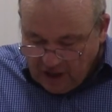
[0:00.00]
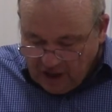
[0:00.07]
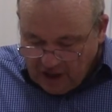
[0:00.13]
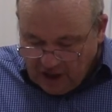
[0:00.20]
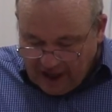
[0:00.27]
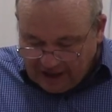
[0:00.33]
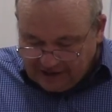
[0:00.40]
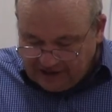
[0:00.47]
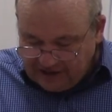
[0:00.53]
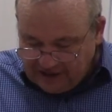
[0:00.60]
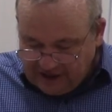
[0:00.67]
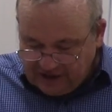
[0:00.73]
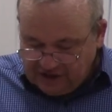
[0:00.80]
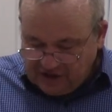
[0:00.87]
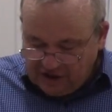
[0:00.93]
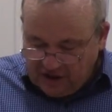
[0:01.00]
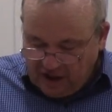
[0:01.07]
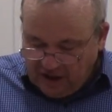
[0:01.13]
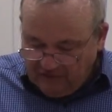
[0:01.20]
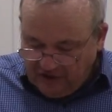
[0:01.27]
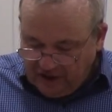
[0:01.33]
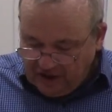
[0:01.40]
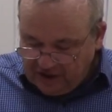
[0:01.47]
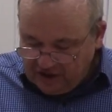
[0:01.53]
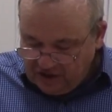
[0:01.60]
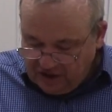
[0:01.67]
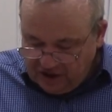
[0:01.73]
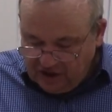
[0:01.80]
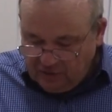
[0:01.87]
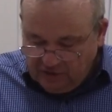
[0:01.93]
God's intention of a
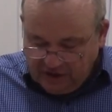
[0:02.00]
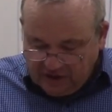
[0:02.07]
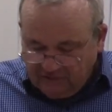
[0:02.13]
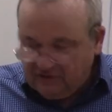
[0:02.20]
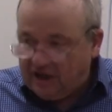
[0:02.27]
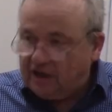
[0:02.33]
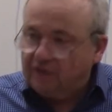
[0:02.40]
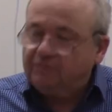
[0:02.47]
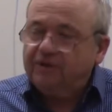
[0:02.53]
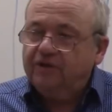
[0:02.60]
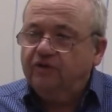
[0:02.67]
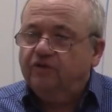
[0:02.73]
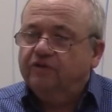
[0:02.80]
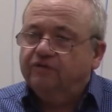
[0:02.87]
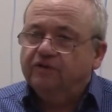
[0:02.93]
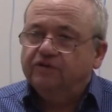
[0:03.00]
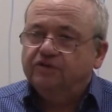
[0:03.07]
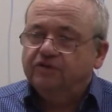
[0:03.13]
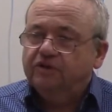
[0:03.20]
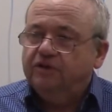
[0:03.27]
continually developing universe.